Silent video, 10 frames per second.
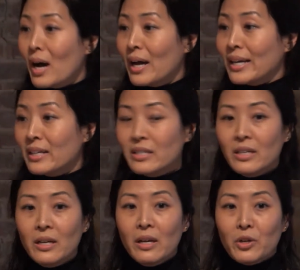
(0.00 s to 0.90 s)

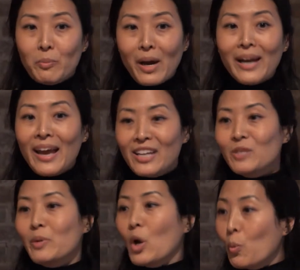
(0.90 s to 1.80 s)
mind, your mind
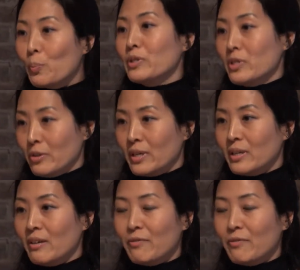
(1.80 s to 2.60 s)
has to be open to it.